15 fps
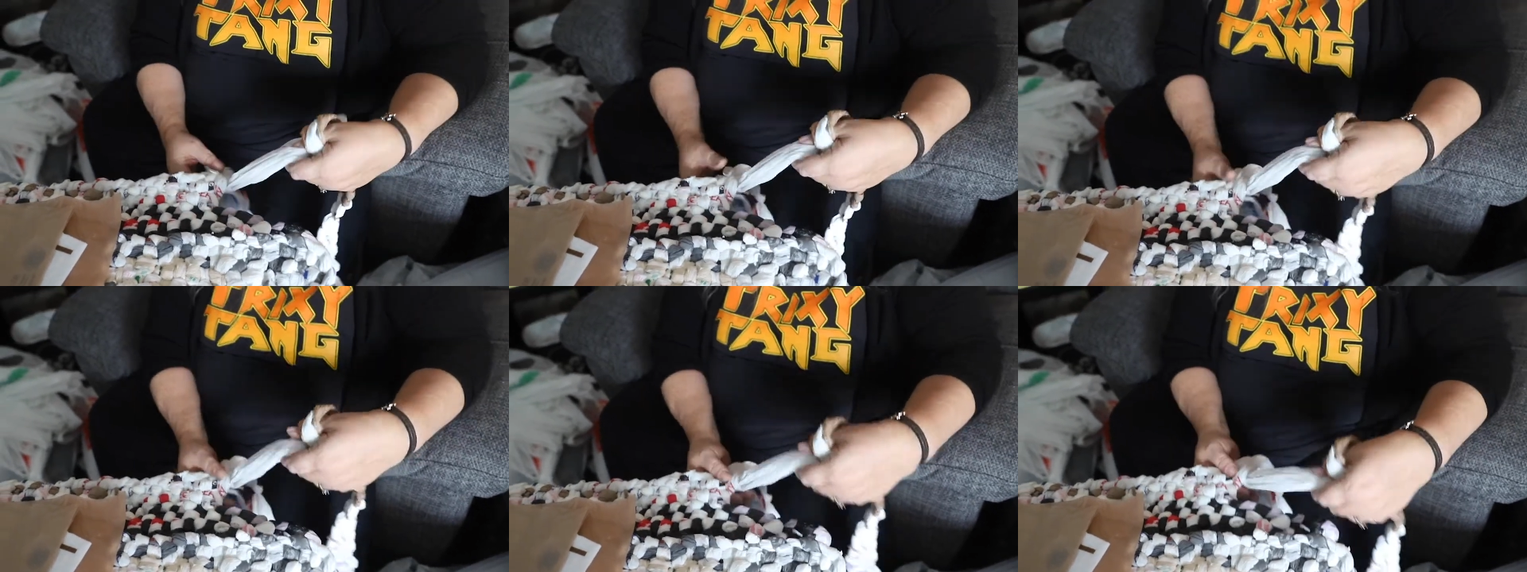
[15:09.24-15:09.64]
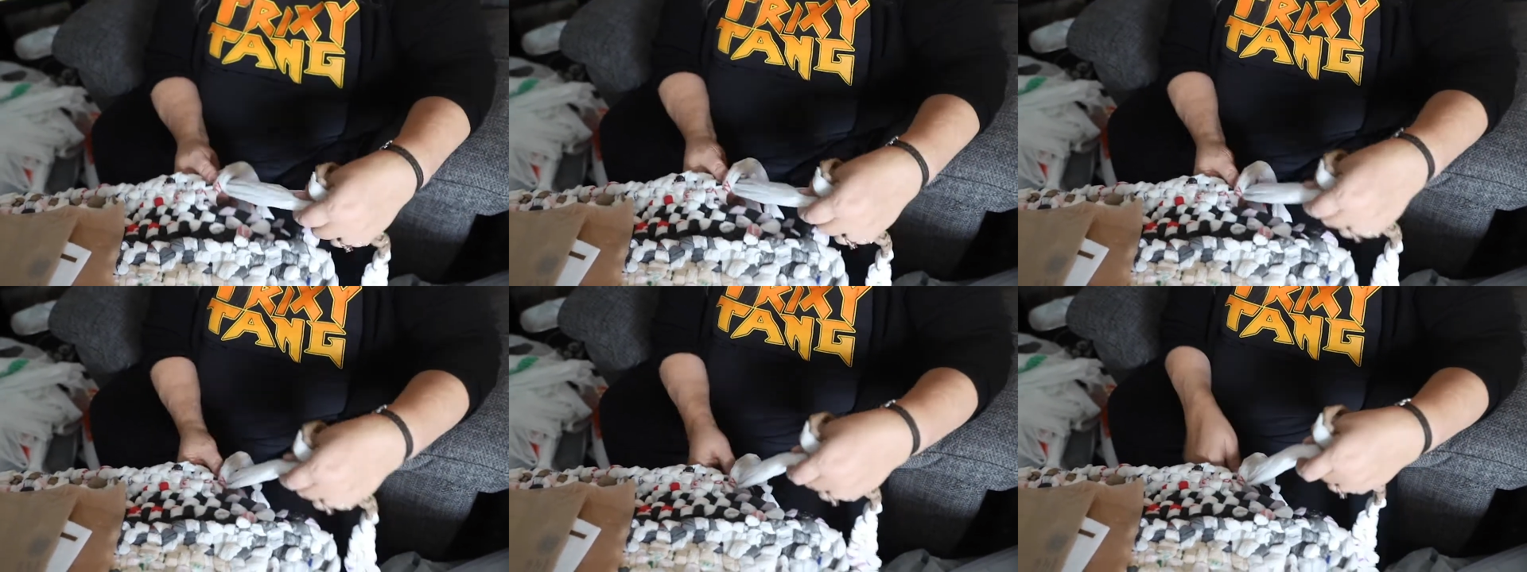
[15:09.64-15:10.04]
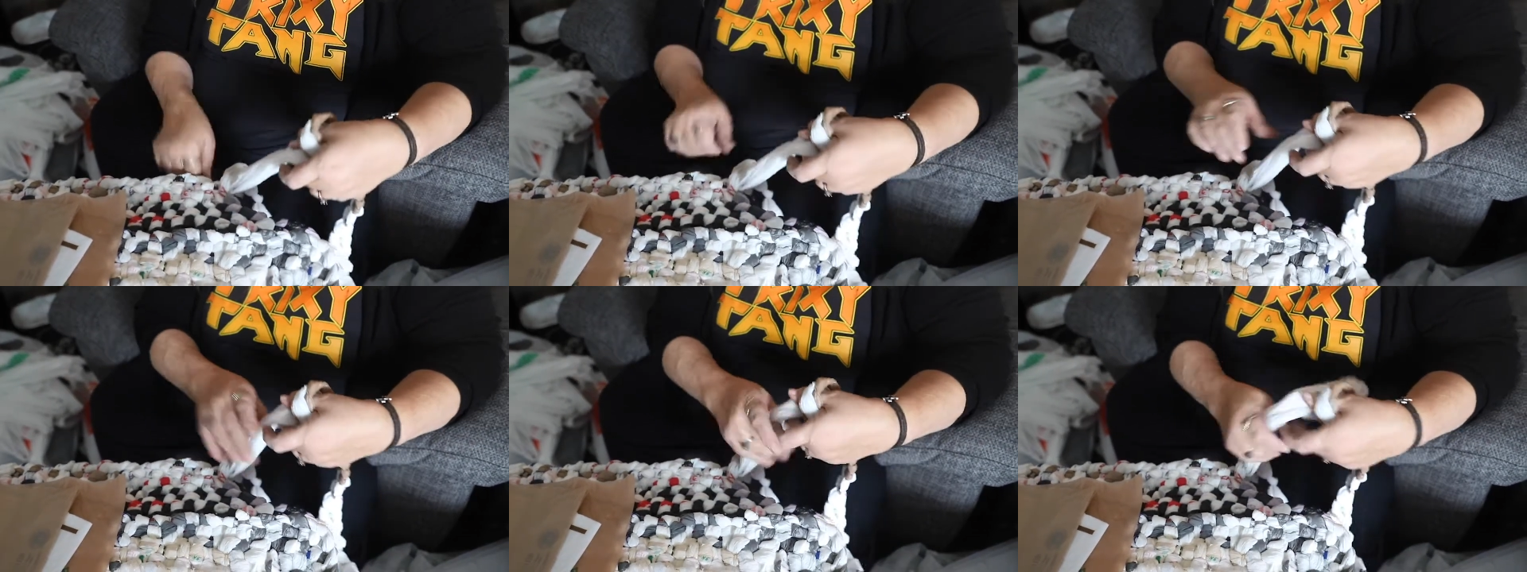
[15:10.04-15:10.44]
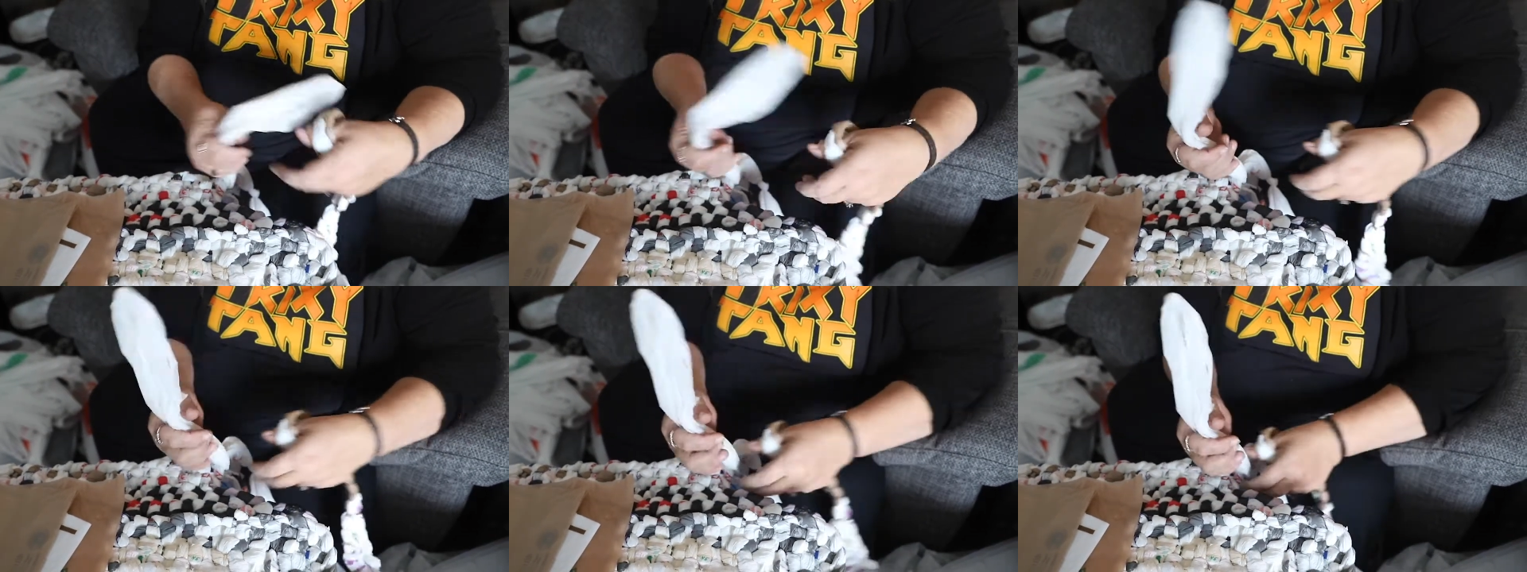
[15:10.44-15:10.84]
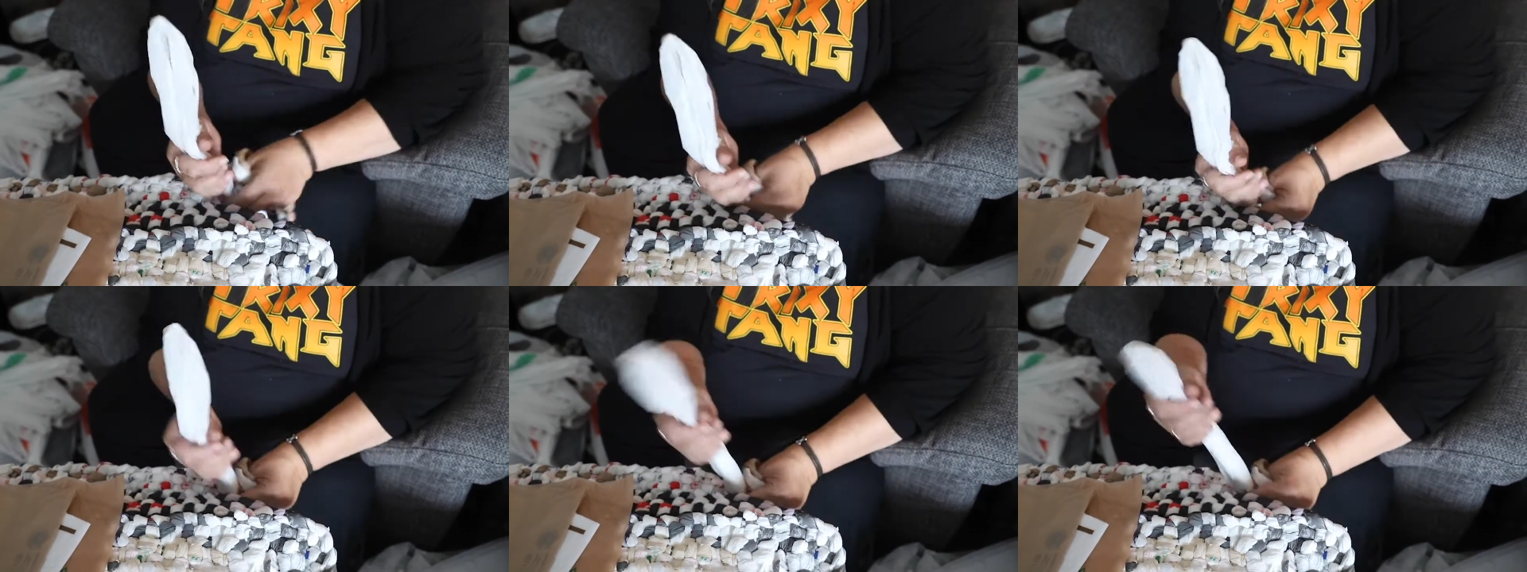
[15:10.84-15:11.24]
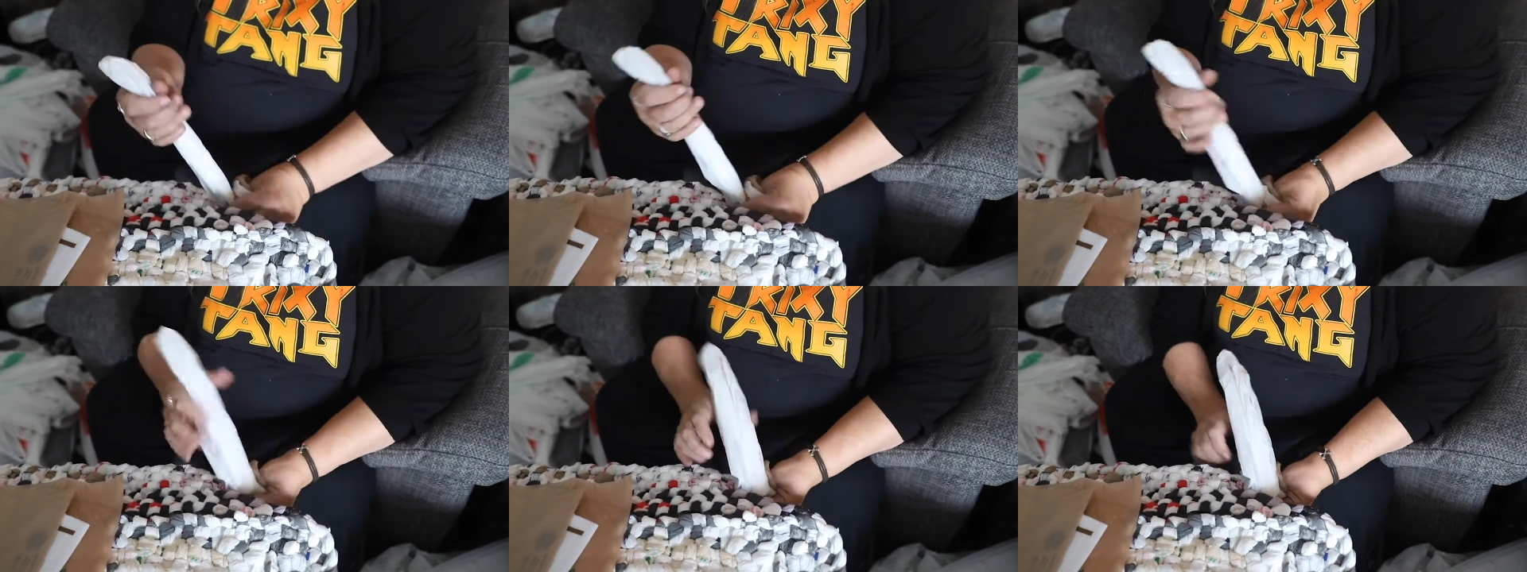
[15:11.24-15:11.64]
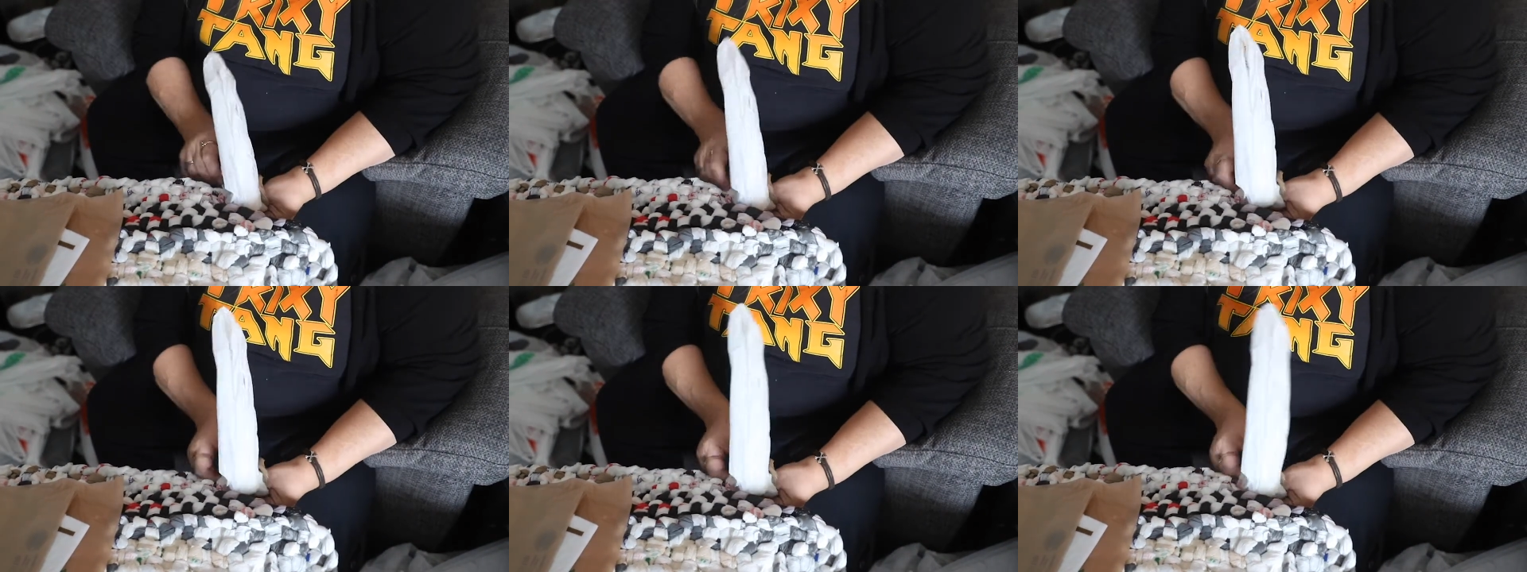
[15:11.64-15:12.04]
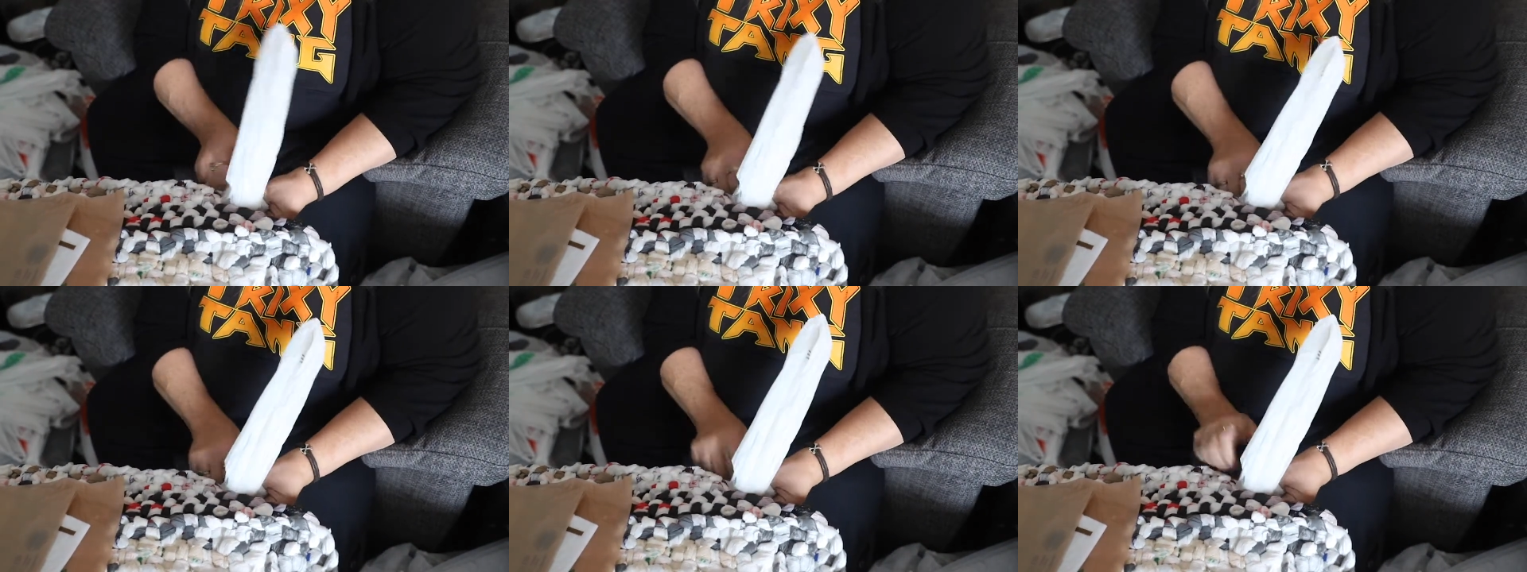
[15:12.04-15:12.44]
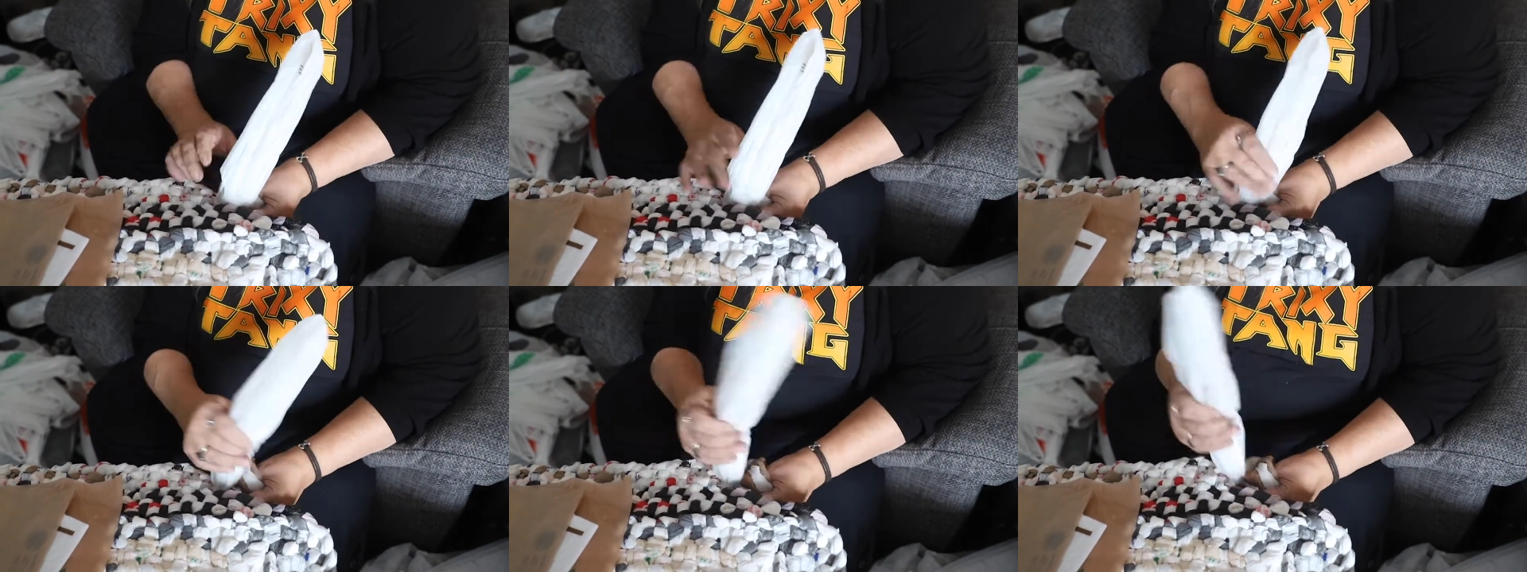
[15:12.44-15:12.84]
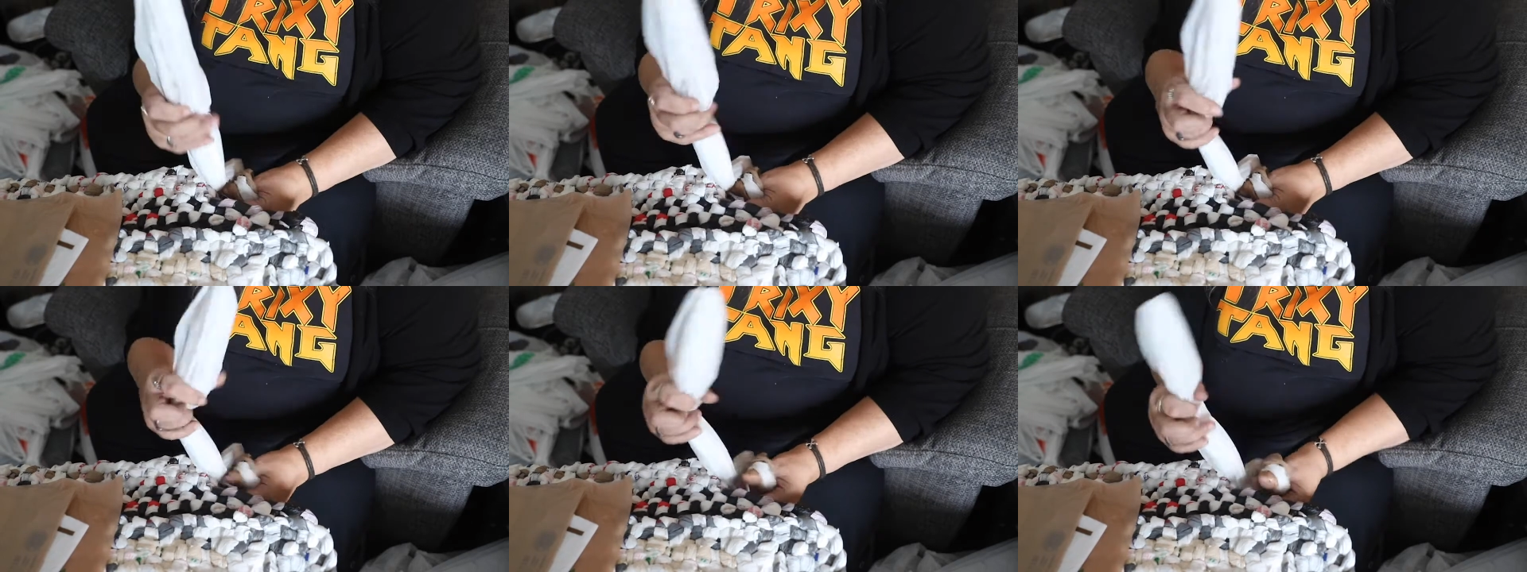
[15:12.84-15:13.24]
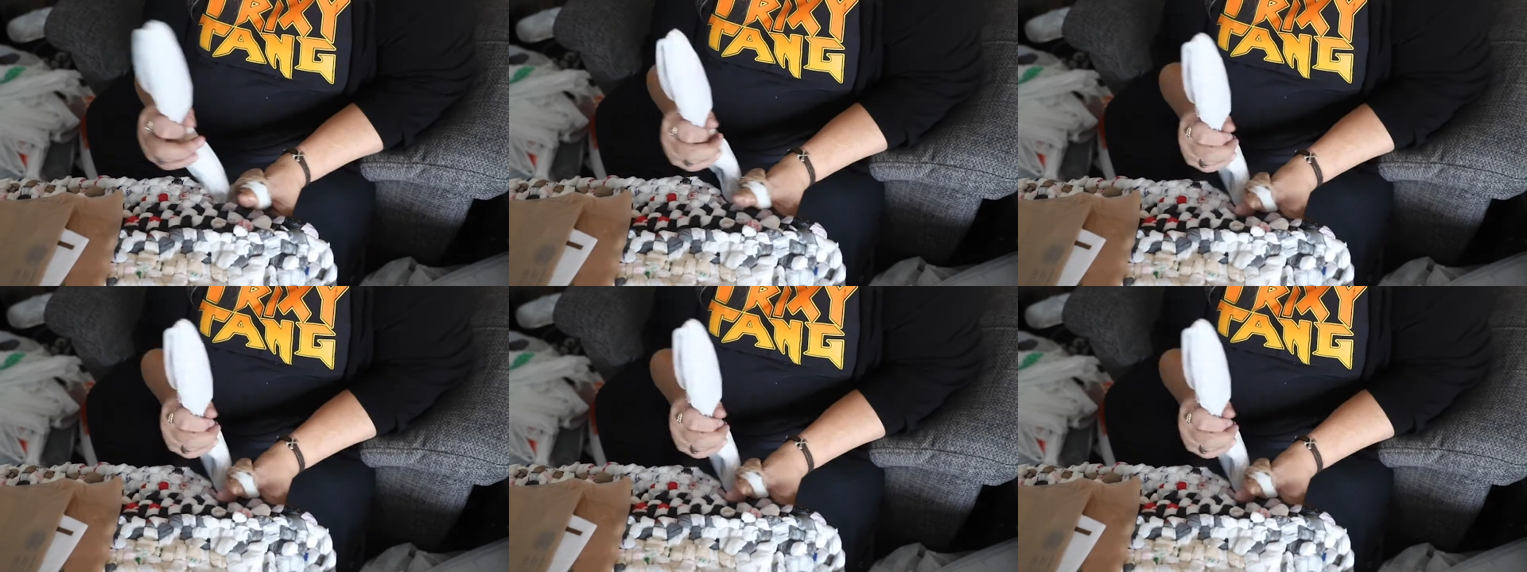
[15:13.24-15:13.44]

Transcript: (no speaker visible)